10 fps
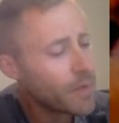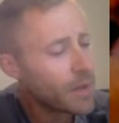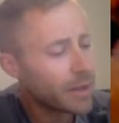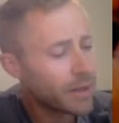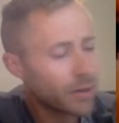
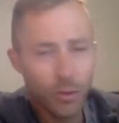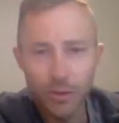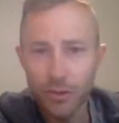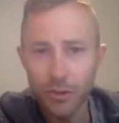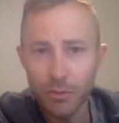And it
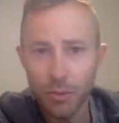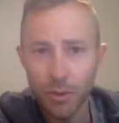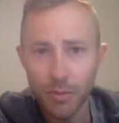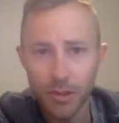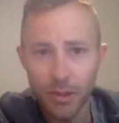always goes
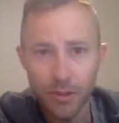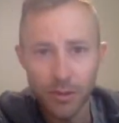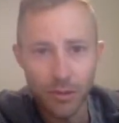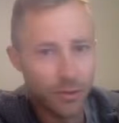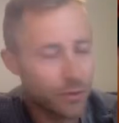
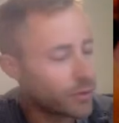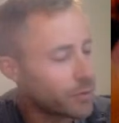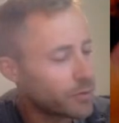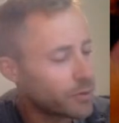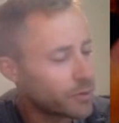perpendicular to the
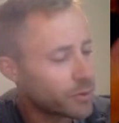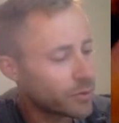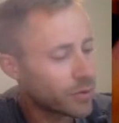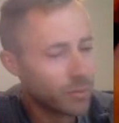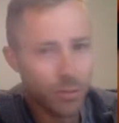surface, so
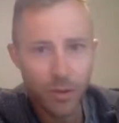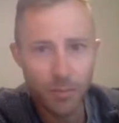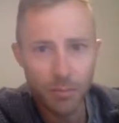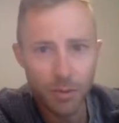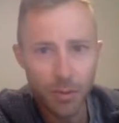it's going to
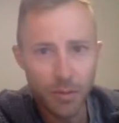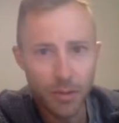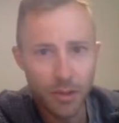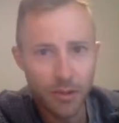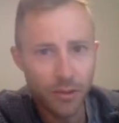point
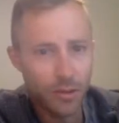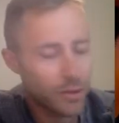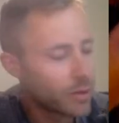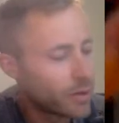perpendicular